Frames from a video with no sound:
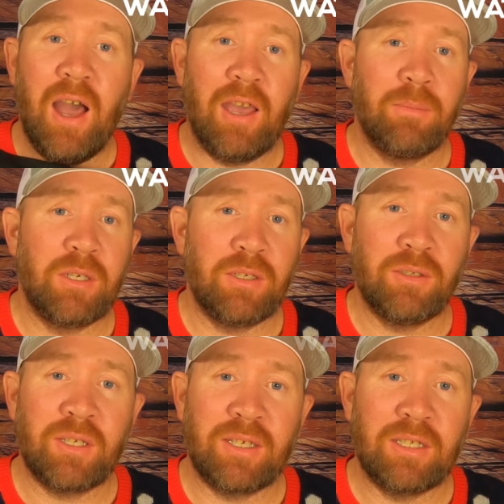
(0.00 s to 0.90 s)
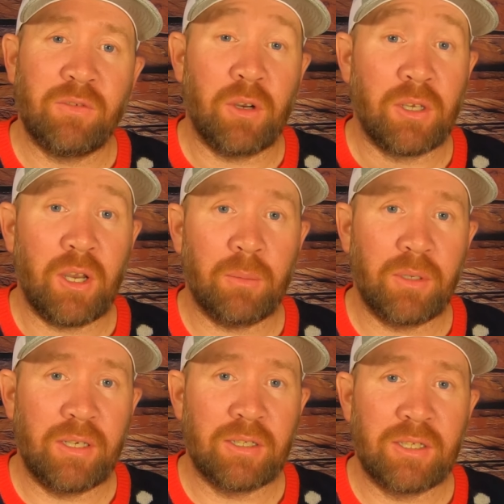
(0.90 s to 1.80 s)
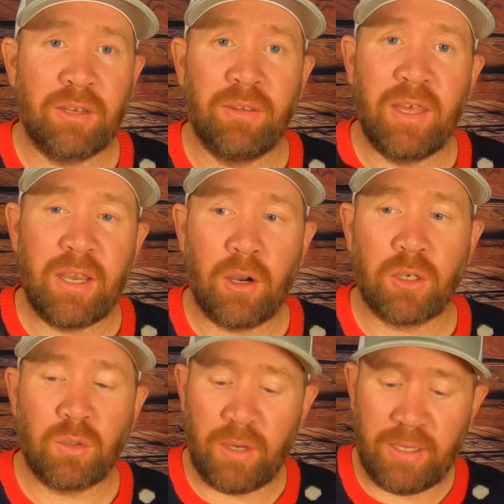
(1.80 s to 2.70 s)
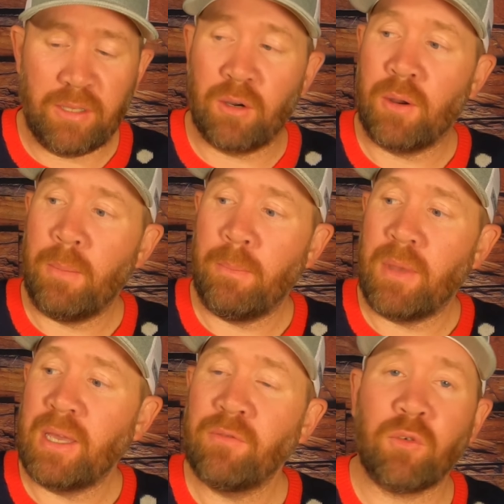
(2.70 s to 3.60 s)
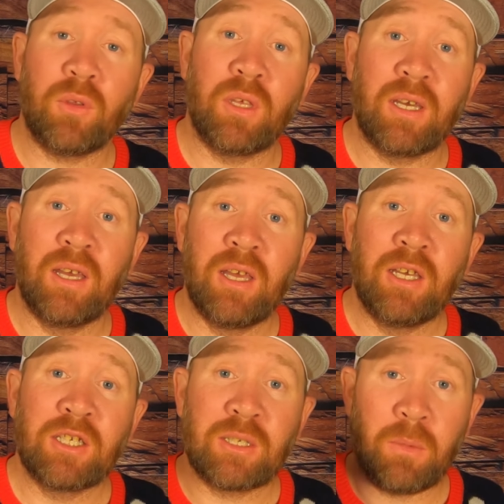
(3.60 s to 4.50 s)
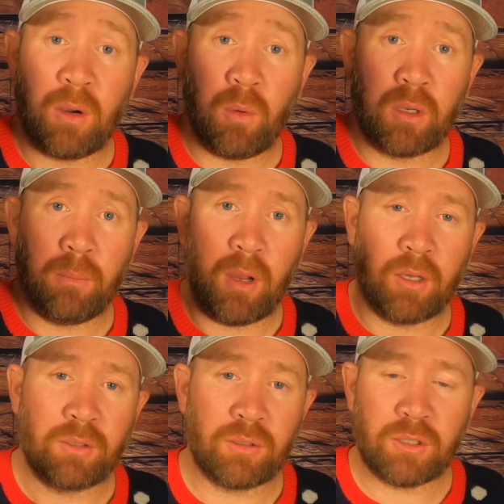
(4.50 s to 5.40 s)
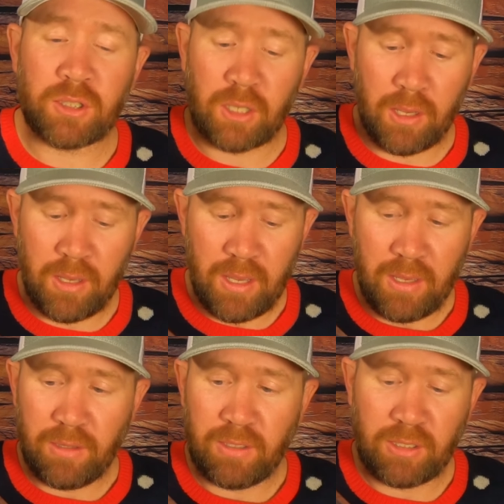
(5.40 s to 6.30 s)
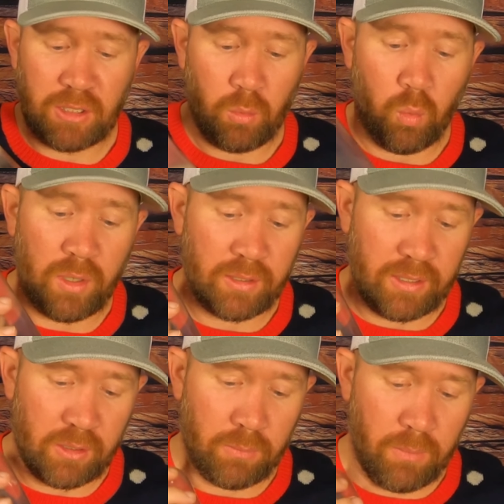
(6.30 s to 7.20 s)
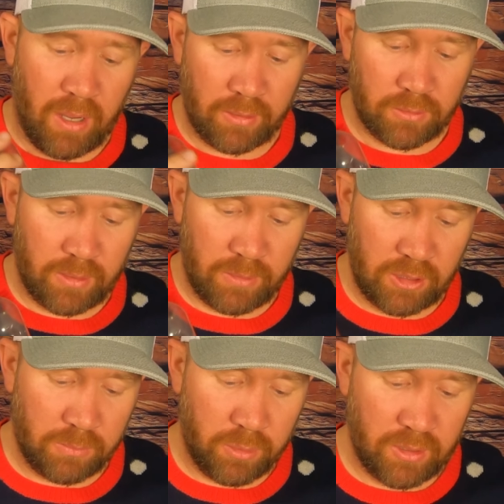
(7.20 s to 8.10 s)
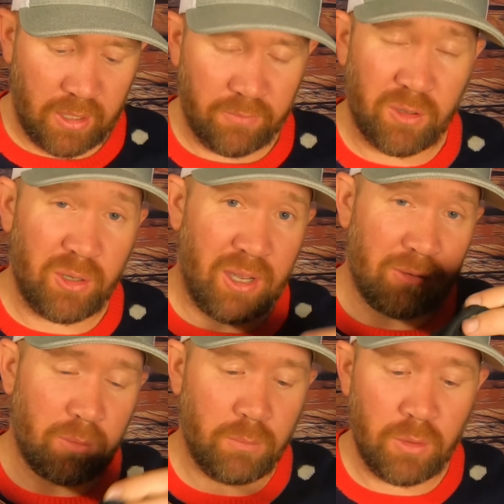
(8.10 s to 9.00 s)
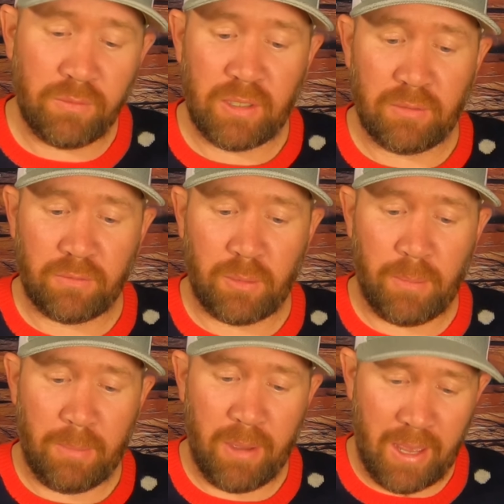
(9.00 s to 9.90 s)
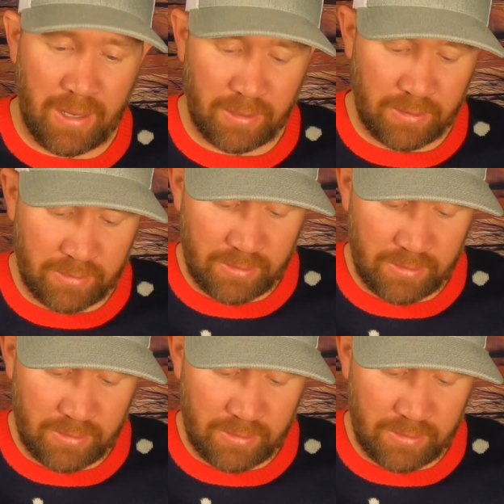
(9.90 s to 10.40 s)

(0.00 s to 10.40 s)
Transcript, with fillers: I've been using these for a couple years now. They are great. They're made for the smart water bottles. This is a one liter bottle. Let me just put it on for you. I removed it from my pack.